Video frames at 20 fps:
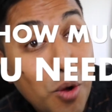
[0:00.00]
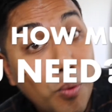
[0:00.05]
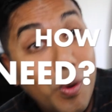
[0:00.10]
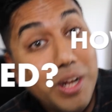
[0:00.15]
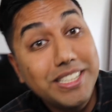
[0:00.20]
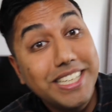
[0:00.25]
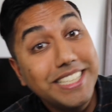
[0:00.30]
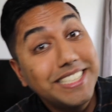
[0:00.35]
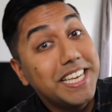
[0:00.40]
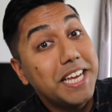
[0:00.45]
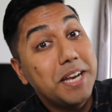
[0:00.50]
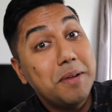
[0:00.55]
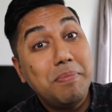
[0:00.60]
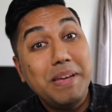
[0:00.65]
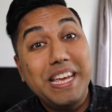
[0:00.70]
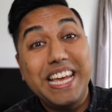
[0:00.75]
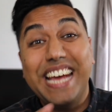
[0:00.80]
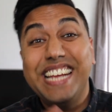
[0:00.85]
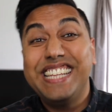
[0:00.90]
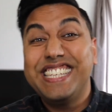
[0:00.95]
Well, there's going to
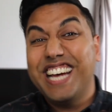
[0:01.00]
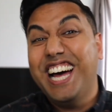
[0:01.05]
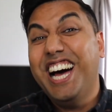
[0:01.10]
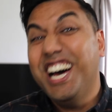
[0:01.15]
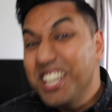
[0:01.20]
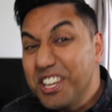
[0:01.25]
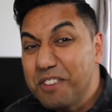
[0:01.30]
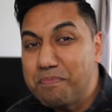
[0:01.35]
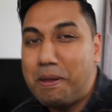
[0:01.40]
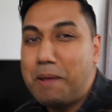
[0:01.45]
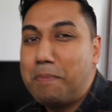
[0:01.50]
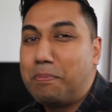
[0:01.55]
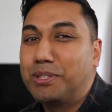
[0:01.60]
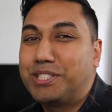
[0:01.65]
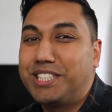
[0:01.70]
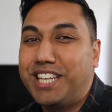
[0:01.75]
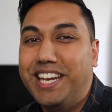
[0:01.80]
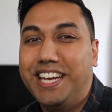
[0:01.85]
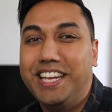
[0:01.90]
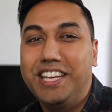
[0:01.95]
be a ton of people
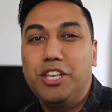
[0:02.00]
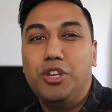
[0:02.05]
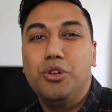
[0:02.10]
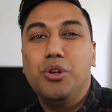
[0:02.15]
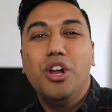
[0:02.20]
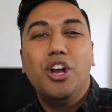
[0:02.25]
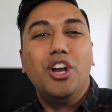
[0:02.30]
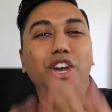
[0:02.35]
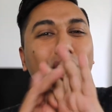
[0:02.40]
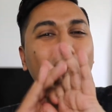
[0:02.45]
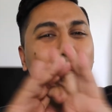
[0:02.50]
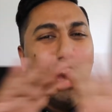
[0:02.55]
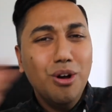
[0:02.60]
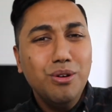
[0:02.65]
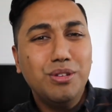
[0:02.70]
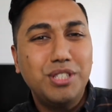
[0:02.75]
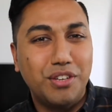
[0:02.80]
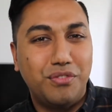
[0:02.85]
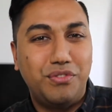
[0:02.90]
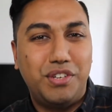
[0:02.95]
telling you
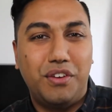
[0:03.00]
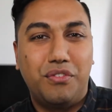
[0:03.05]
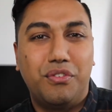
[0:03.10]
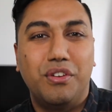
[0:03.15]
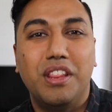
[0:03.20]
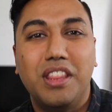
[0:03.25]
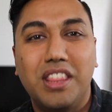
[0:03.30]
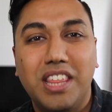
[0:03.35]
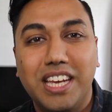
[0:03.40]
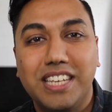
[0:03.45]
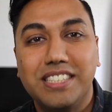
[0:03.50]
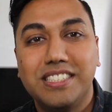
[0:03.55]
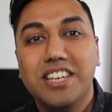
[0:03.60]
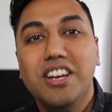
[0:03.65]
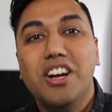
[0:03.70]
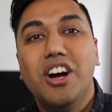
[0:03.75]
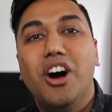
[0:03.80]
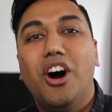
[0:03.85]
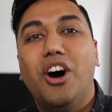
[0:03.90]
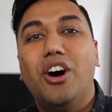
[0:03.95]
loads of different things
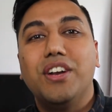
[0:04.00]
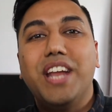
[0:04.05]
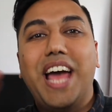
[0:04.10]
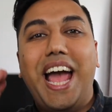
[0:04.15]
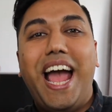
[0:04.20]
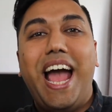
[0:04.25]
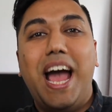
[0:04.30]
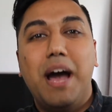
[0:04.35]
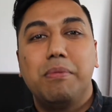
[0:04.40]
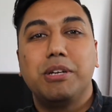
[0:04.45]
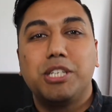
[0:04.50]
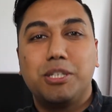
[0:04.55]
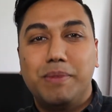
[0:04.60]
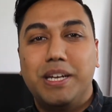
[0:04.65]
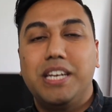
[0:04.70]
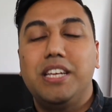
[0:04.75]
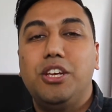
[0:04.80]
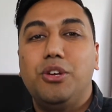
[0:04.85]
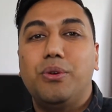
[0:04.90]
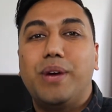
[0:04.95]
on how much
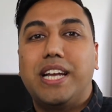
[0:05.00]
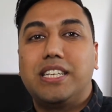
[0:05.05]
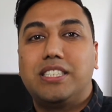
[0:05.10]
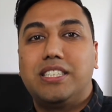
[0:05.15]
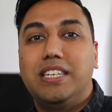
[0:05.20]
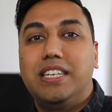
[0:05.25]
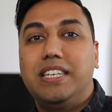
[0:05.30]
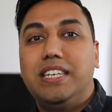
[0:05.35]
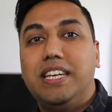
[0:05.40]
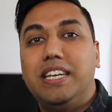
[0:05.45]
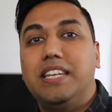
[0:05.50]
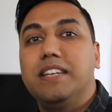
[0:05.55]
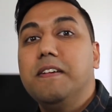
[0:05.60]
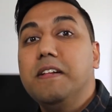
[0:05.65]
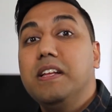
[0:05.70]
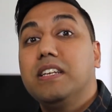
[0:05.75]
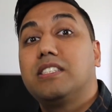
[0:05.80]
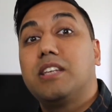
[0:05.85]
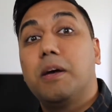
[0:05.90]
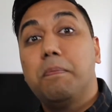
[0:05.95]
money you actually need.
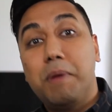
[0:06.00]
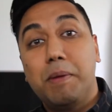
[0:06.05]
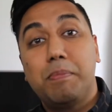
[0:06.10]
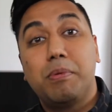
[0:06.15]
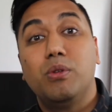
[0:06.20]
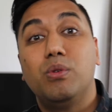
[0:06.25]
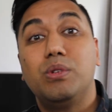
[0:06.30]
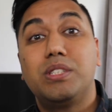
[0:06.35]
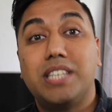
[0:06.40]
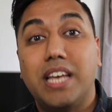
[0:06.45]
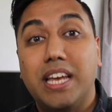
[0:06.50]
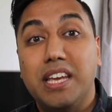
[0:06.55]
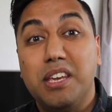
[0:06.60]
Some people will say